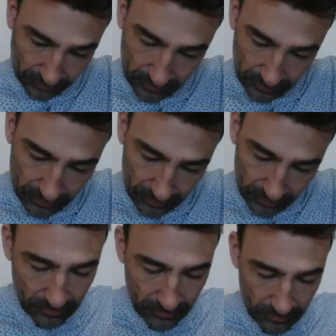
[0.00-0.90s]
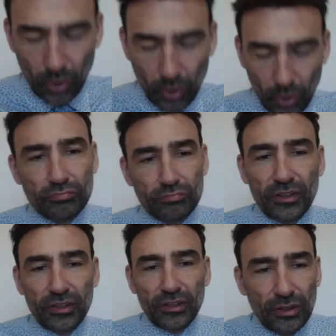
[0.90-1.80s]
oh, even not this
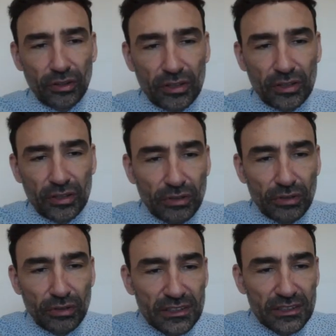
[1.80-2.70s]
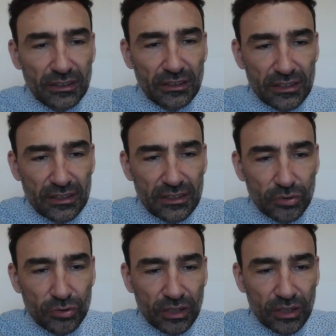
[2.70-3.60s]
one. Let's use the
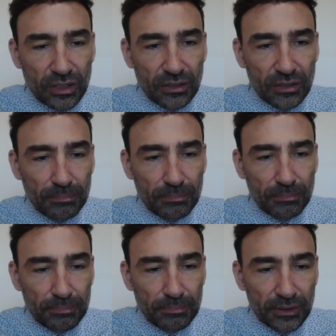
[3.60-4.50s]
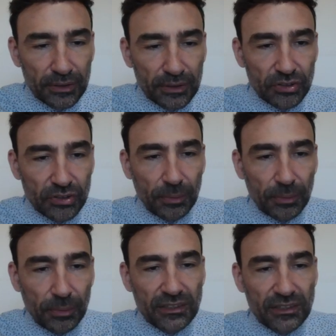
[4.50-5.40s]
stock prices, my
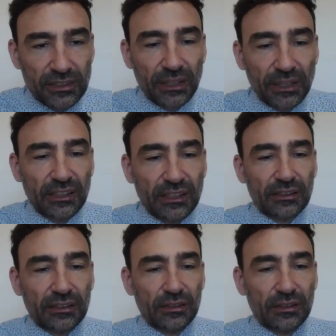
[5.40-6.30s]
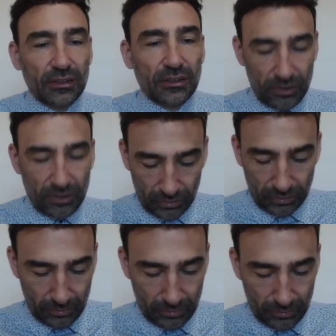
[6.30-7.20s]
data. So my
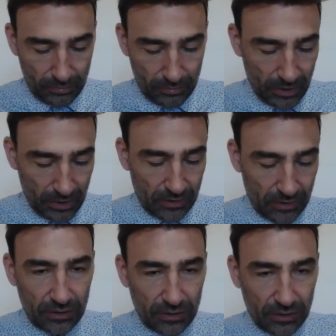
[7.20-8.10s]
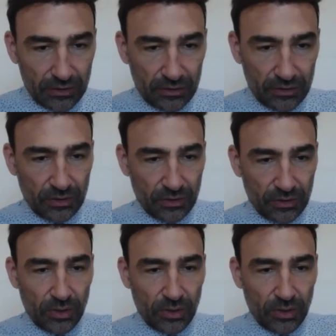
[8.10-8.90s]
data. Okay.